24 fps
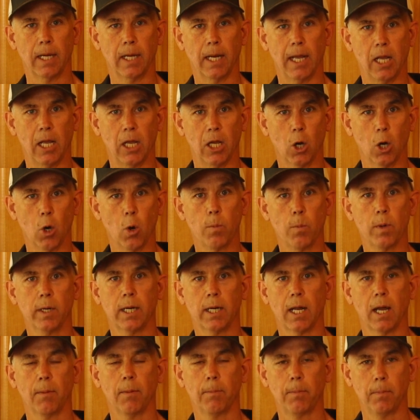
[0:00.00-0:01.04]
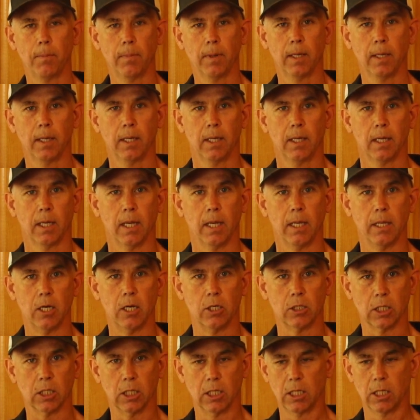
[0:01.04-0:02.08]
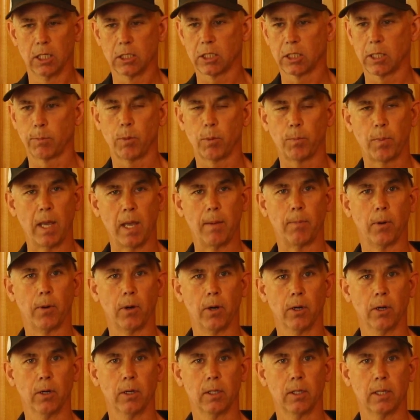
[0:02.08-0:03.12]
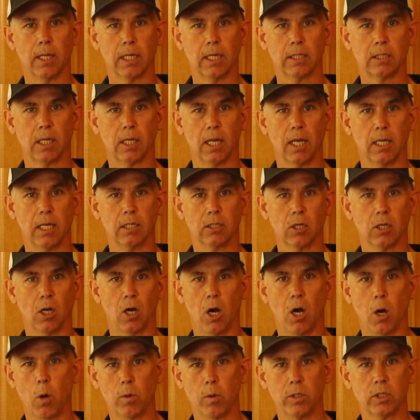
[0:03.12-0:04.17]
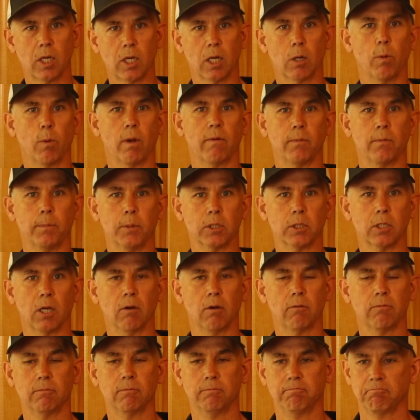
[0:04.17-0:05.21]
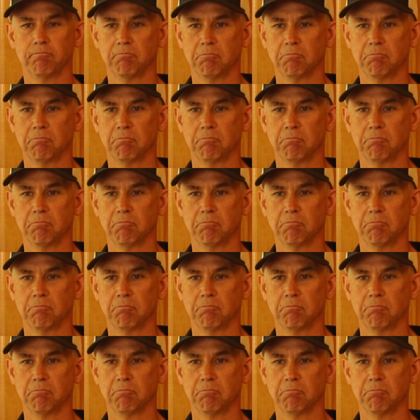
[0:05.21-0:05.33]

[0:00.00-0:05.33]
and I open it up, and there's a little slip of paper that says always cut away from yourself.